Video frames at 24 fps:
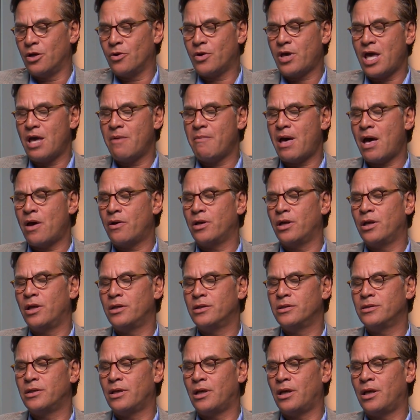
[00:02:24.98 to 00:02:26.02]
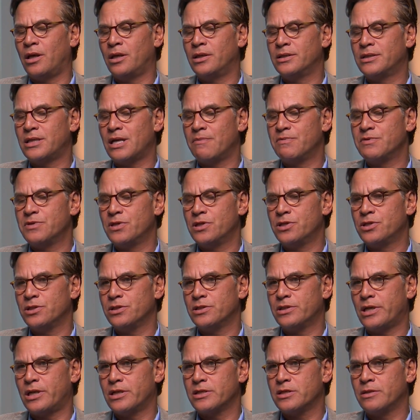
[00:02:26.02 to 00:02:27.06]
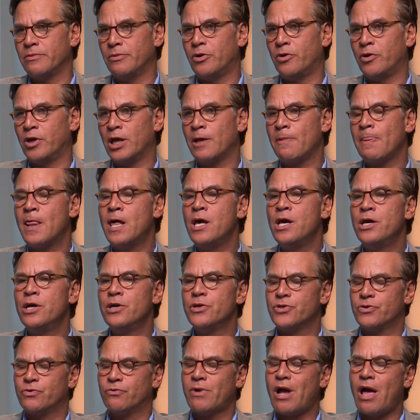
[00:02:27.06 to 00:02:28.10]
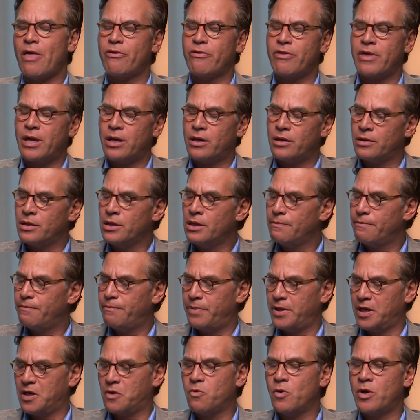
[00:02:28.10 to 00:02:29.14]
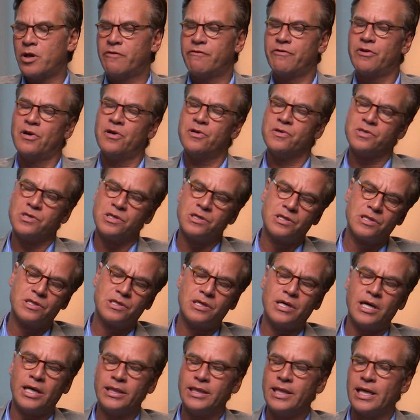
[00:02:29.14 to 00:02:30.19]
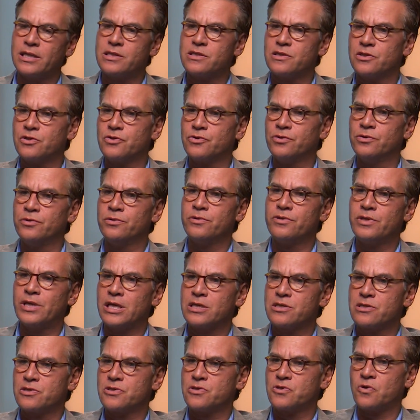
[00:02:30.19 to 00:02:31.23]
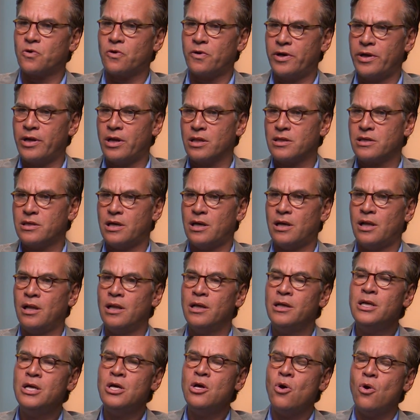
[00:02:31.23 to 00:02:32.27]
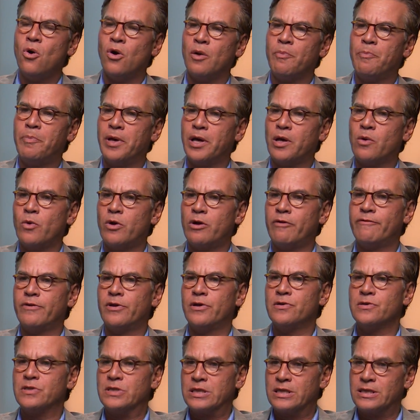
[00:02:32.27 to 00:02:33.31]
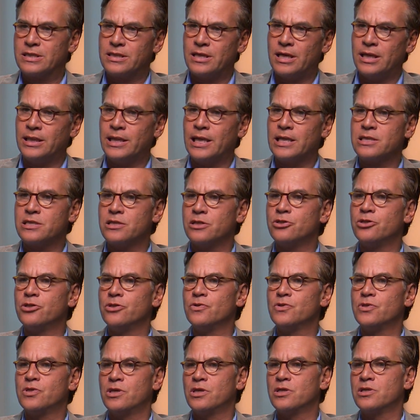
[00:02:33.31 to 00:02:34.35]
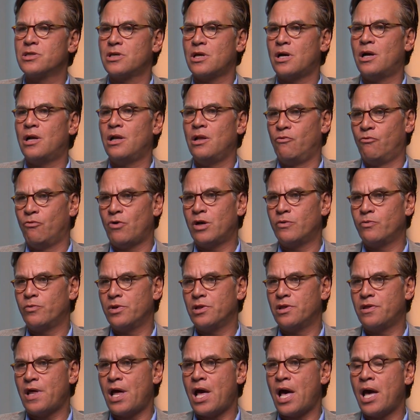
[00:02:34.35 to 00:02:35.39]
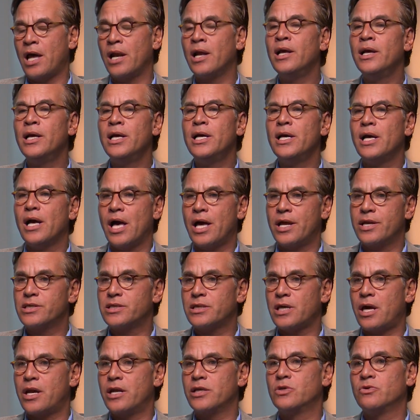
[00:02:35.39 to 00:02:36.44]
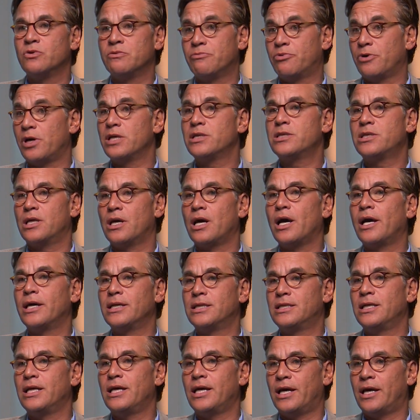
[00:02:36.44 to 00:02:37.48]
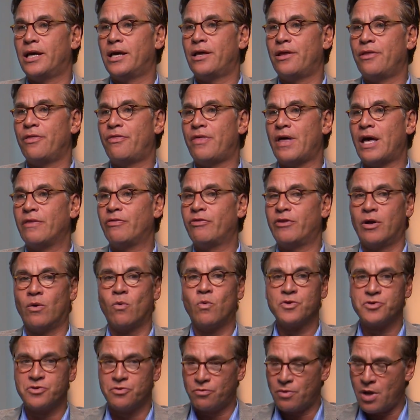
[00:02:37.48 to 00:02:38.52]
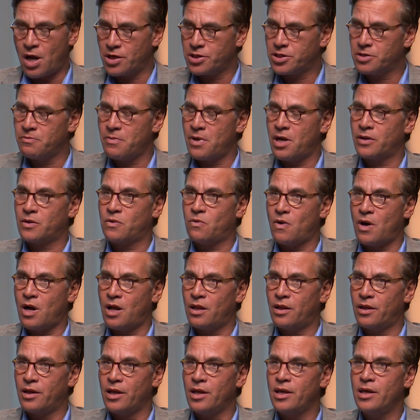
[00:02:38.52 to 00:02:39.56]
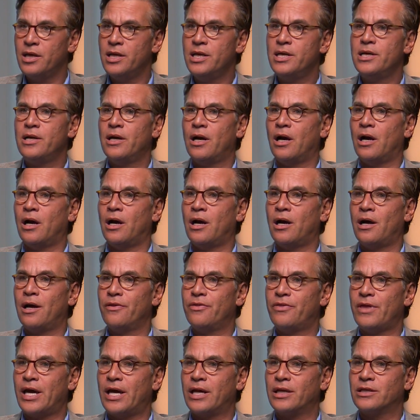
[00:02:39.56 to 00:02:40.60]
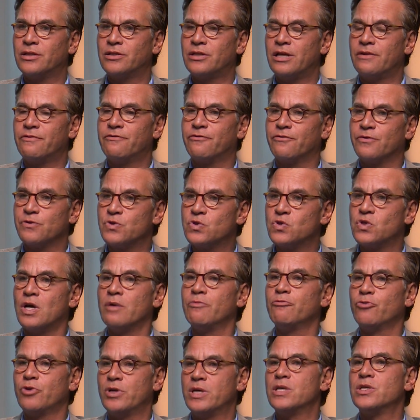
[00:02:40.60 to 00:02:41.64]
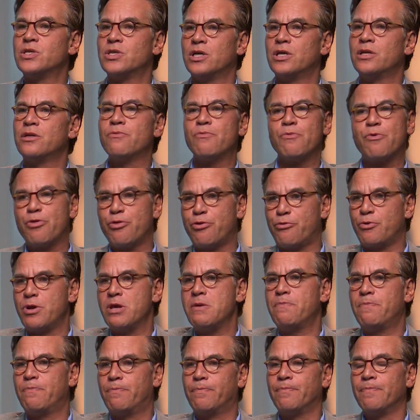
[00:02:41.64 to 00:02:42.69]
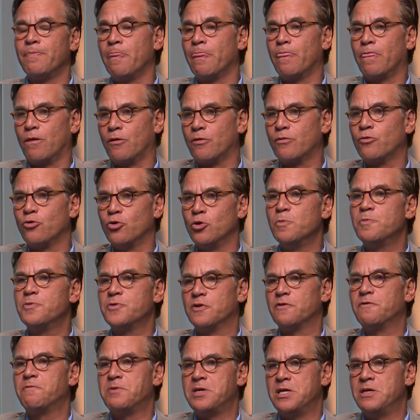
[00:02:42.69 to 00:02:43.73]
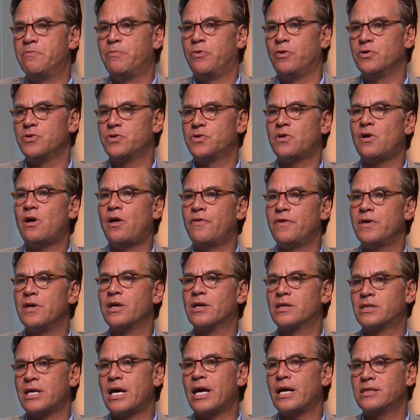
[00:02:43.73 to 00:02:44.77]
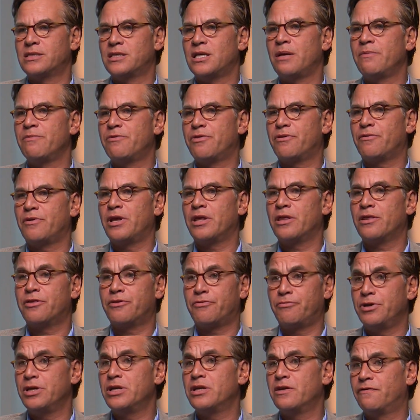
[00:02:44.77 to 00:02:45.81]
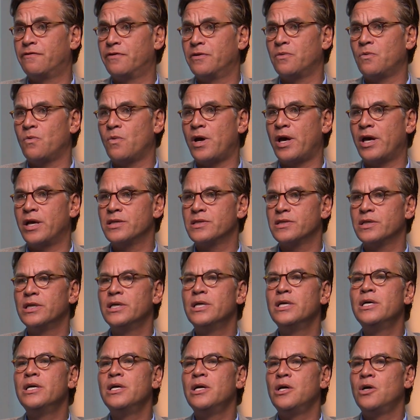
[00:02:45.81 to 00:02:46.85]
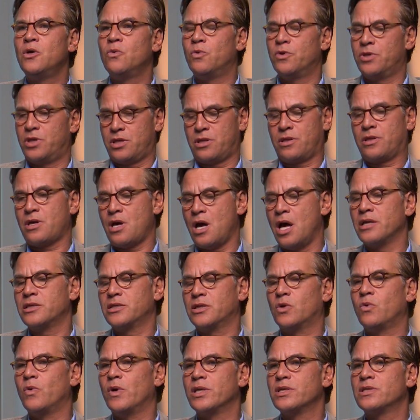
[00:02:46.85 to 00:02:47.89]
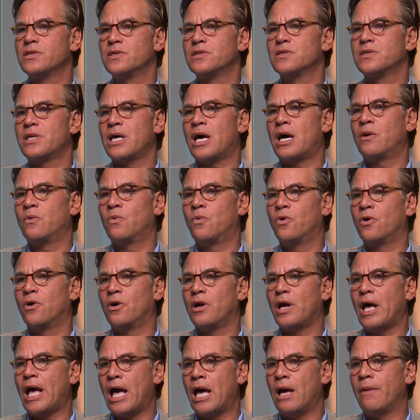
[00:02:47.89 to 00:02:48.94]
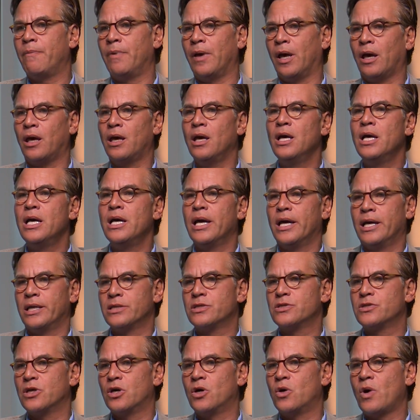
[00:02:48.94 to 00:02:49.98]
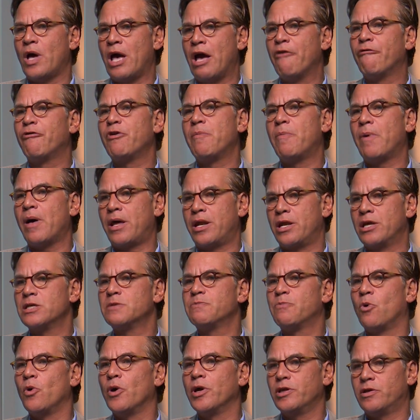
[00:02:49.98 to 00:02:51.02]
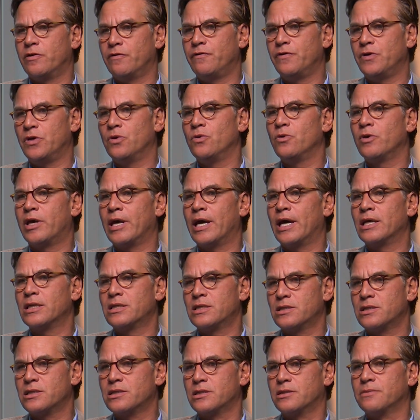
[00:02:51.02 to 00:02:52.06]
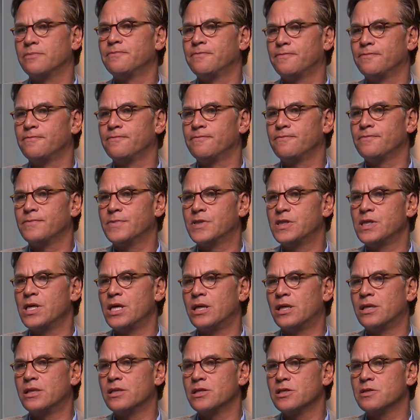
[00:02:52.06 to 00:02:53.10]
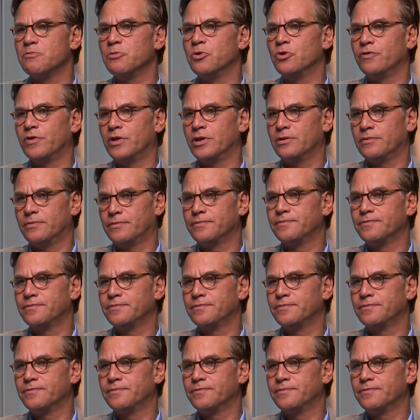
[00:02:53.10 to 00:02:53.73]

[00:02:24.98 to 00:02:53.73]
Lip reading: came out in deposition testimony. So rather than pick one of those and decide that's the truth, that's the story I'll tell, or pick one of those and decide that's the juiciest, I'll run with that, I decided to embrace the idea that there was a Rashomon quality, that for some reason three groups of people saw the exact same thing three different ways with consequences that were epic. And so everybody's point of view gets seen in this movie.